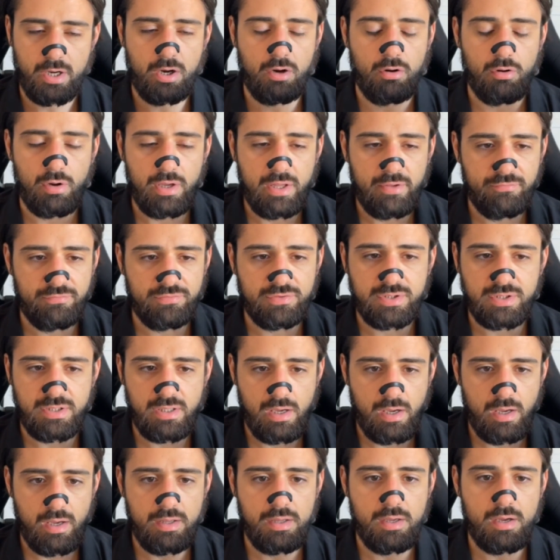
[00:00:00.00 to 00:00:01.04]
Oh, if
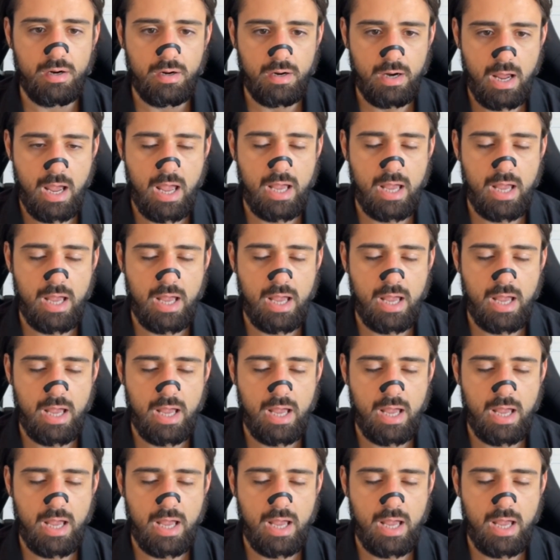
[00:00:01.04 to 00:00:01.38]
they are